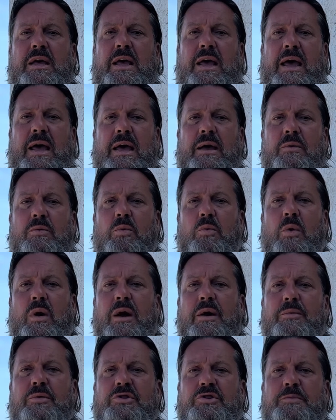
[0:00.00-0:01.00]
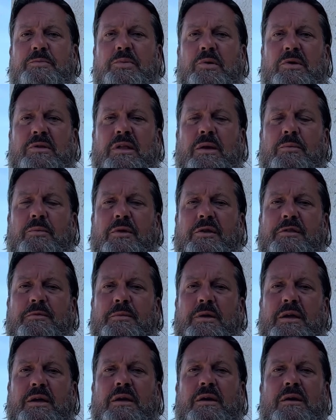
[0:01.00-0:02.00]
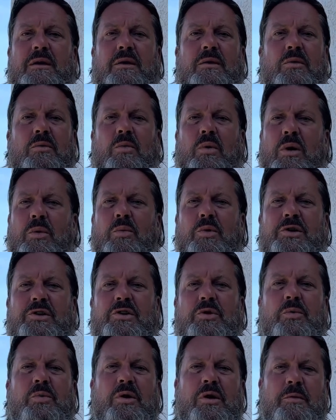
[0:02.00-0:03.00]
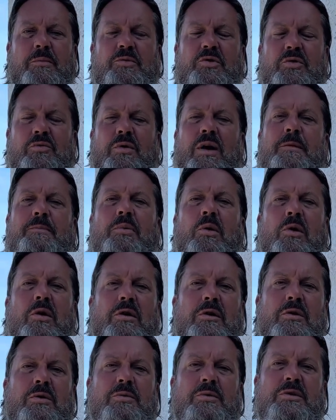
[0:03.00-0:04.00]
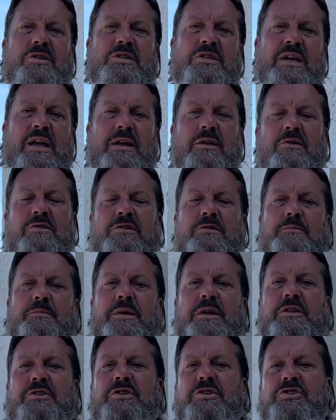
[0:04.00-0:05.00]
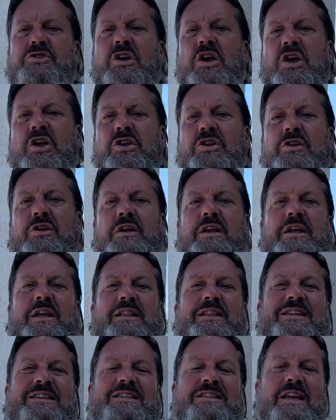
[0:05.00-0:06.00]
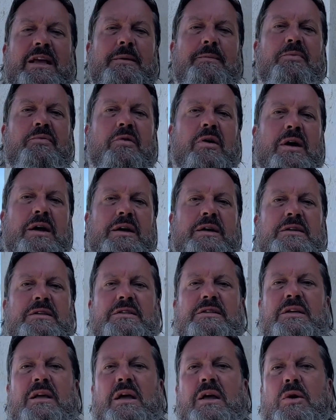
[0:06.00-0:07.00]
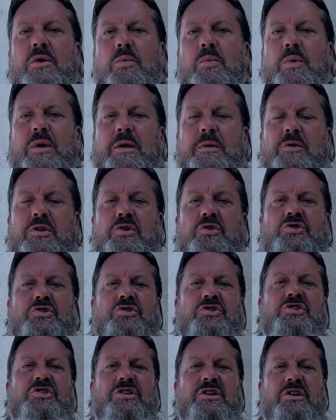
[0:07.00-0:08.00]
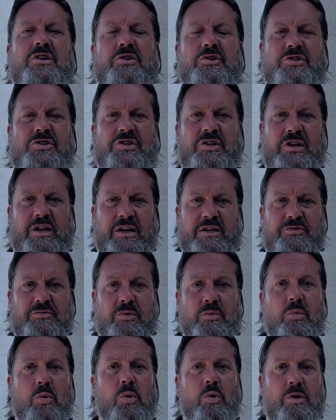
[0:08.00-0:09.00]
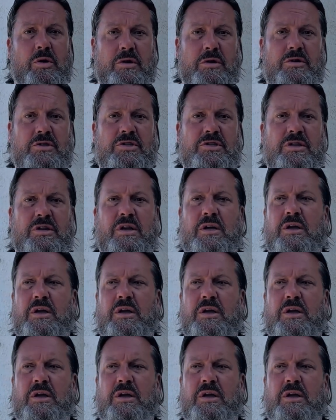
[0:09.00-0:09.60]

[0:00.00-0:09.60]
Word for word: And why would you book them with me? Why wouldn't you? We're a direct partner with Sandals and Beaches. You're gonna get the same price. We can use your, your select rewards.